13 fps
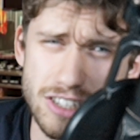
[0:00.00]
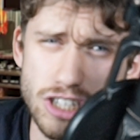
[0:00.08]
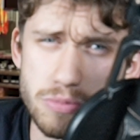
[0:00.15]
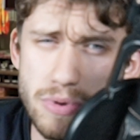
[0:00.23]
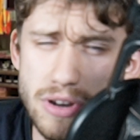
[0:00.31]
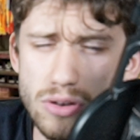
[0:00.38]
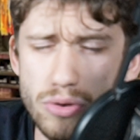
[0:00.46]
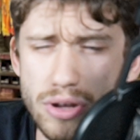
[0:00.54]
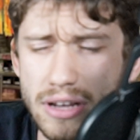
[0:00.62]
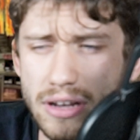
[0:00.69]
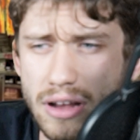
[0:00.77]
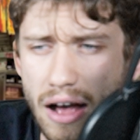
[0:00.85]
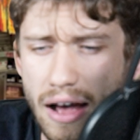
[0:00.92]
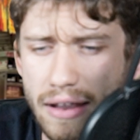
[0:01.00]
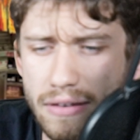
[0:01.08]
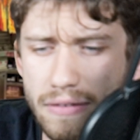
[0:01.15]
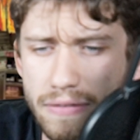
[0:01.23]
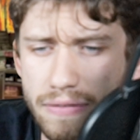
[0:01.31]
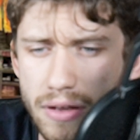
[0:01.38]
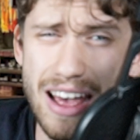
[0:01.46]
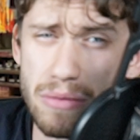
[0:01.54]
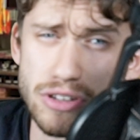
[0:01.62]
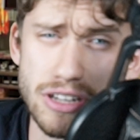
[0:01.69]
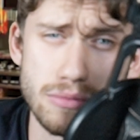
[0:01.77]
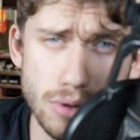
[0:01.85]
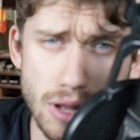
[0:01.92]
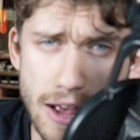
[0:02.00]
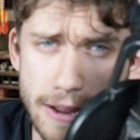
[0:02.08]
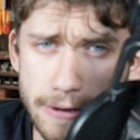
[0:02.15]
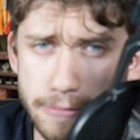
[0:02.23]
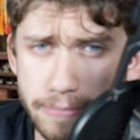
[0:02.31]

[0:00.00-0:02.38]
just been looking kind of empty and bland.